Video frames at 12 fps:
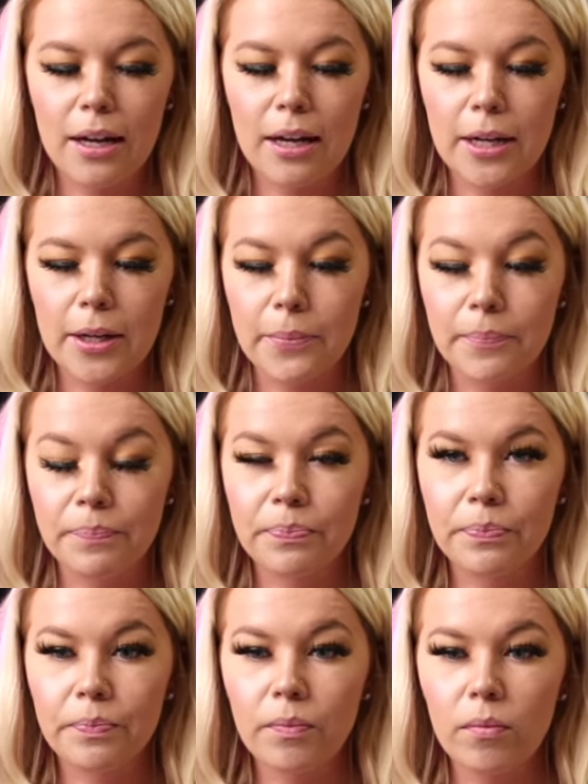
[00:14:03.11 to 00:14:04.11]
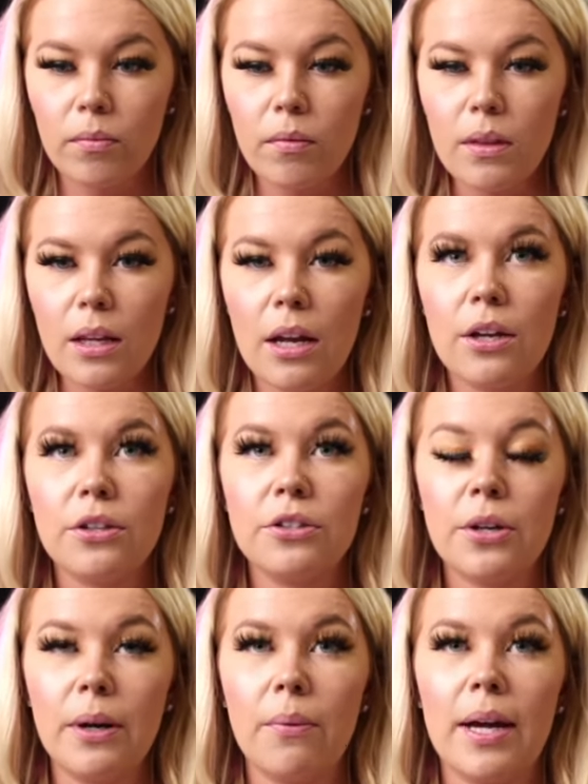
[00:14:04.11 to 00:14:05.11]
Um,
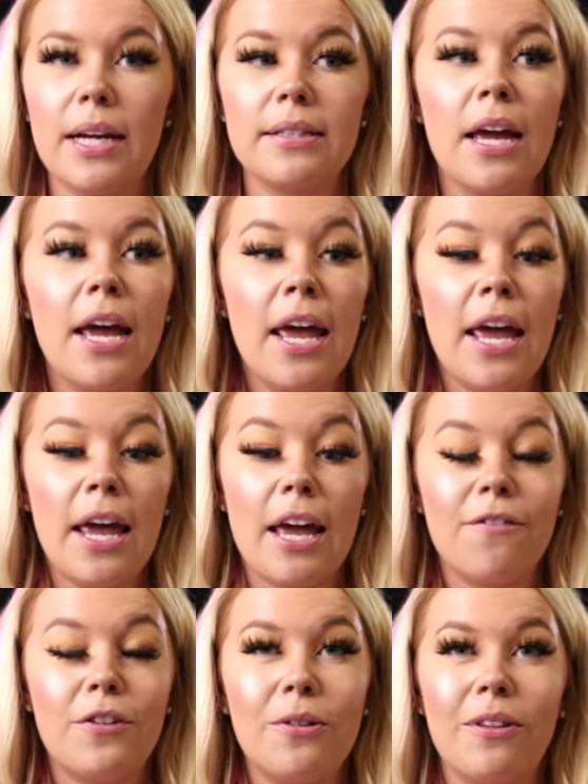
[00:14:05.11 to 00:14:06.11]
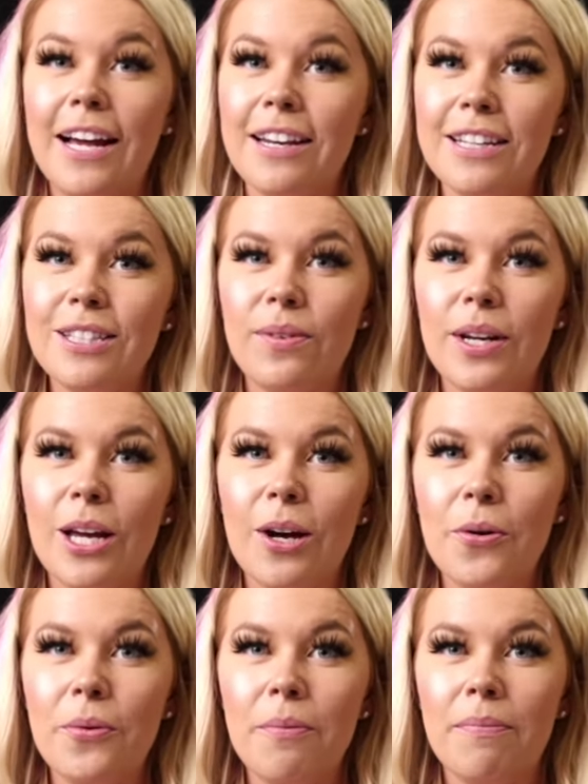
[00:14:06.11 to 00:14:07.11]
so anyways, if you liked this
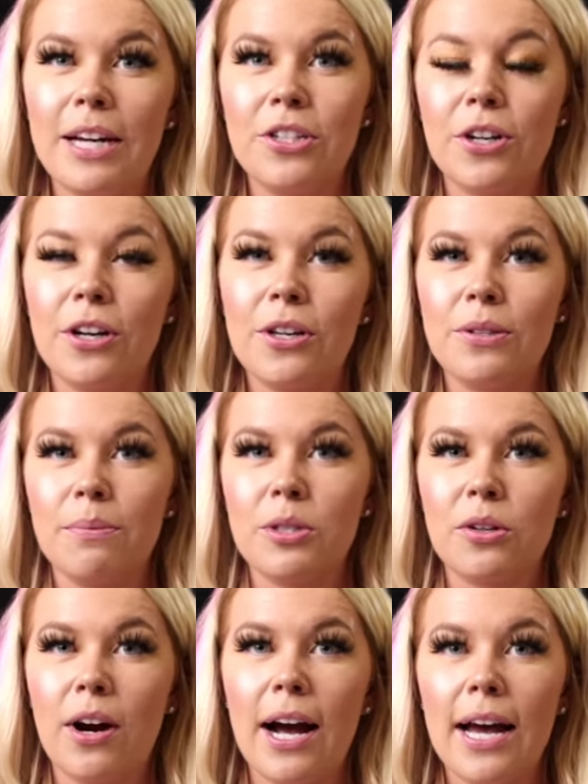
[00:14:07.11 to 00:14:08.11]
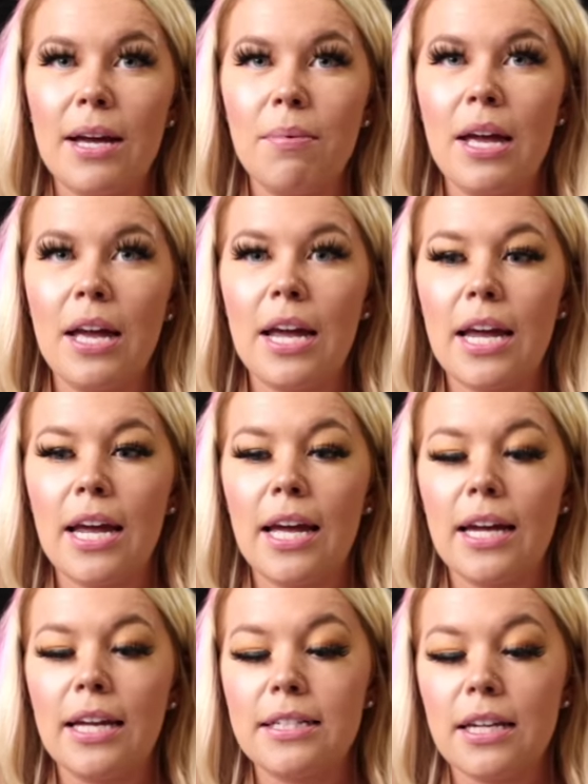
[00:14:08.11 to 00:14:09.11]
video, make sure you subscribe.
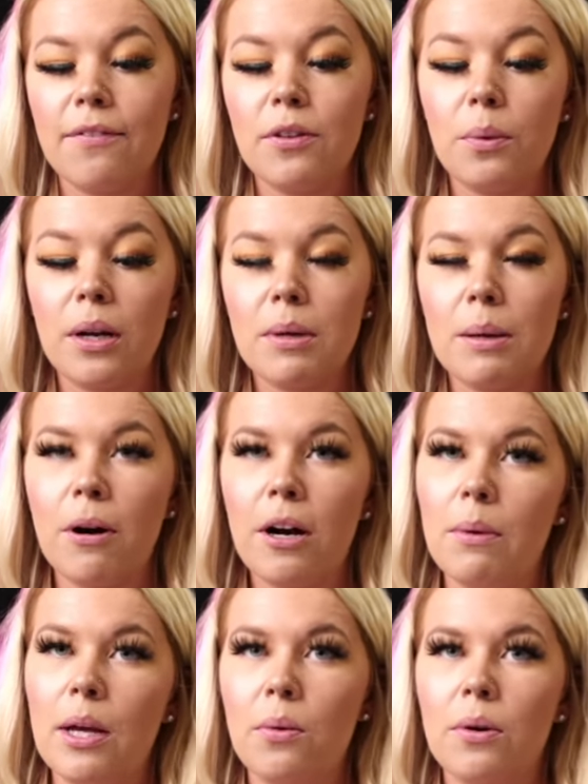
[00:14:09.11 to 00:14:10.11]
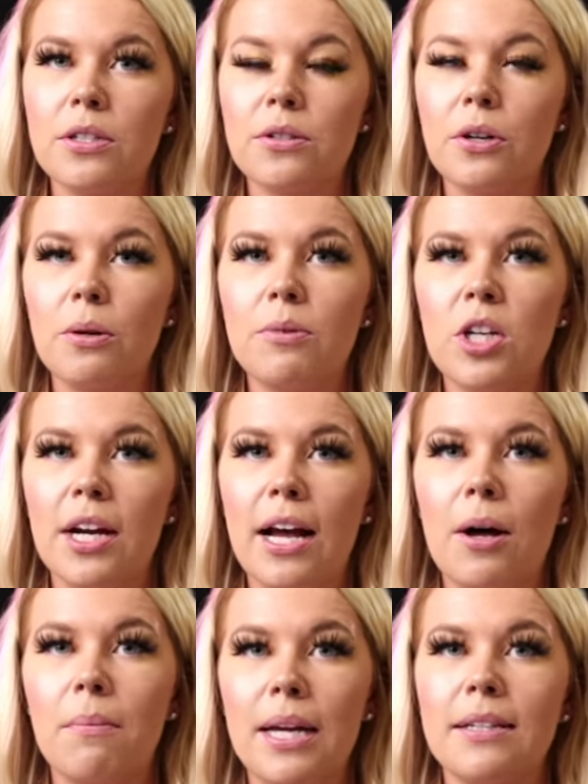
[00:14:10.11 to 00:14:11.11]
And if you want to be a part of my course group, check
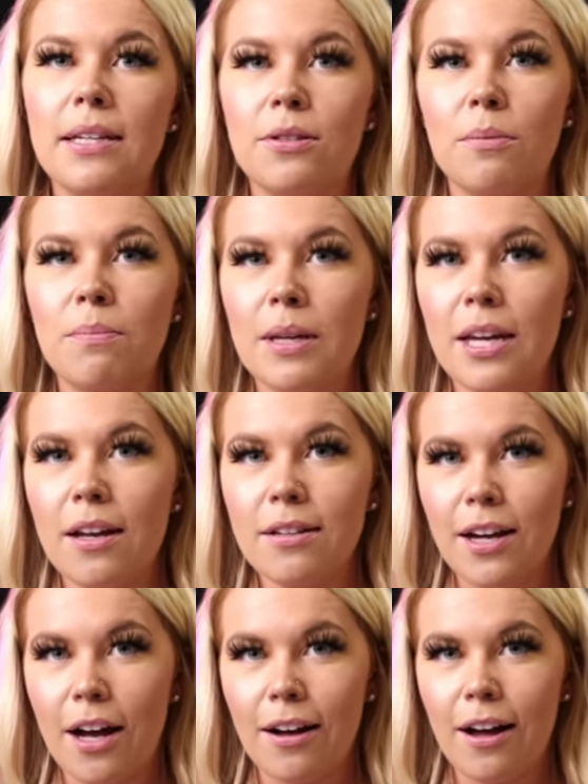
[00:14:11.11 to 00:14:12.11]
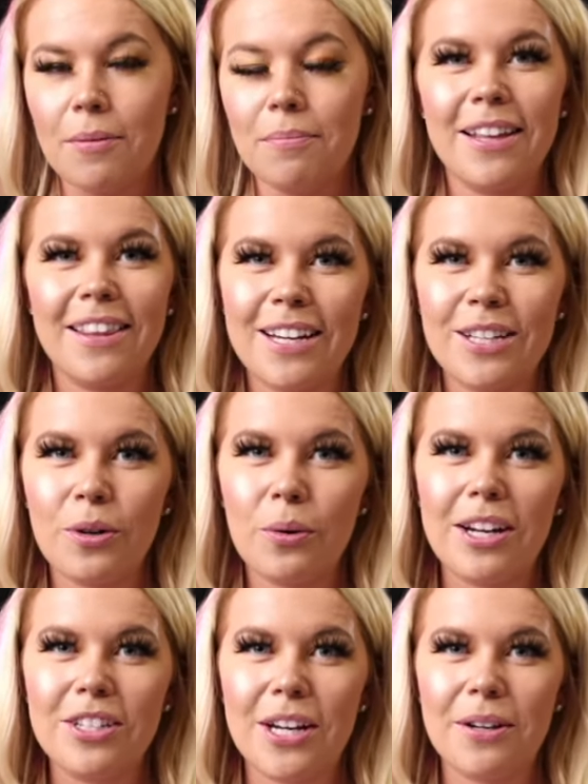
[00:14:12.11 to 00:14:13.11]
out MakeTeesWithB.com. Thanks for
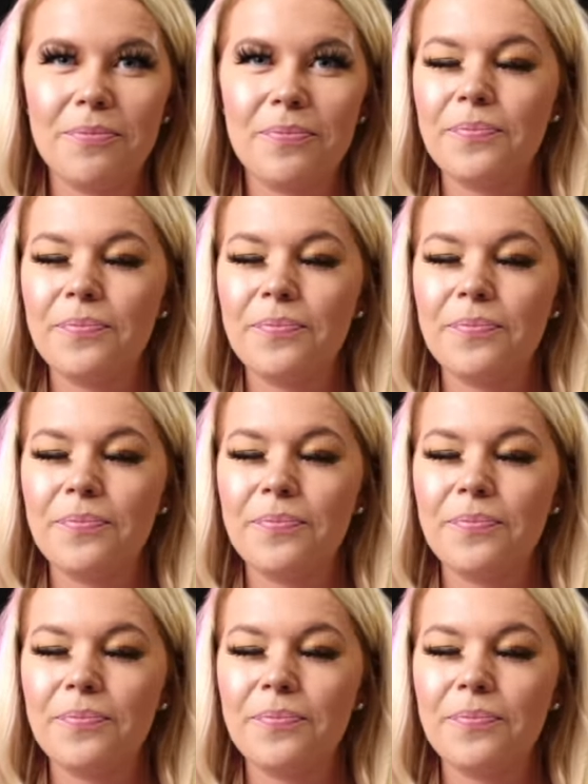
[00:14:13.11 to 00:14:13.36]
watching.